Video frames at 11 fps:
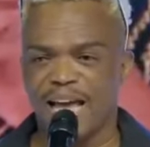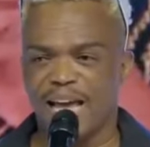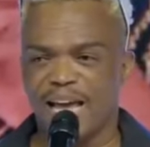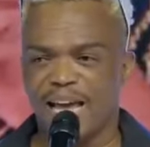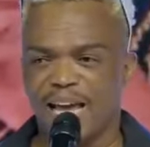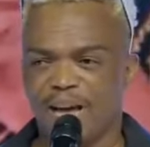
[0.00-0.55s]

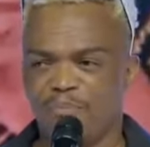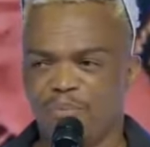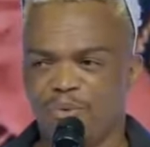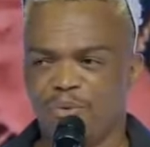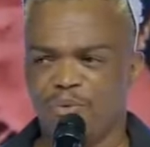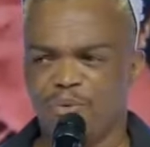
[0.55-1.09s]

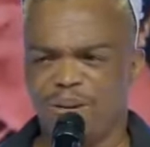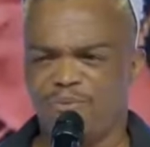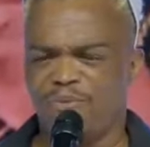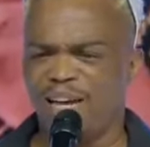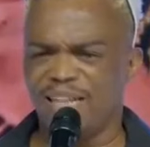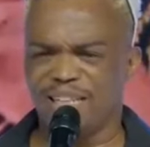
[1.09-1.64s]
We have
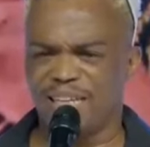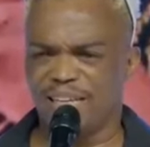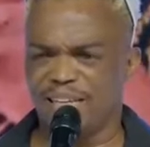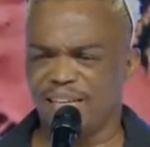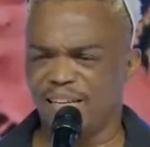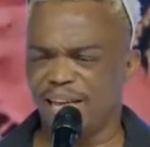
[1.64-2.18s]
failed her
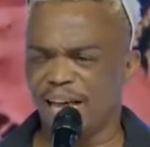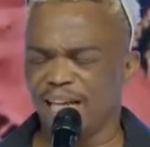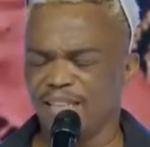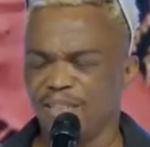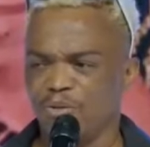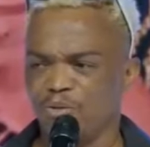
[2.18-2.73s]

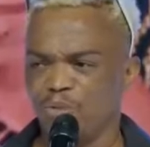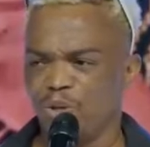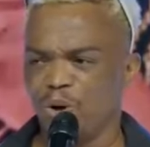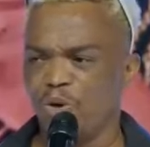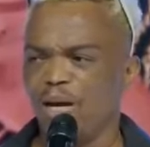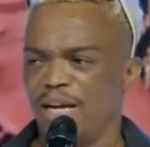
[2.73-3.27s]
and we
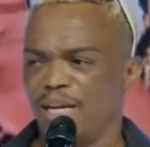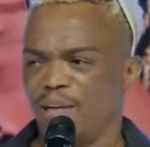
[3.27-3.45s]
owe her an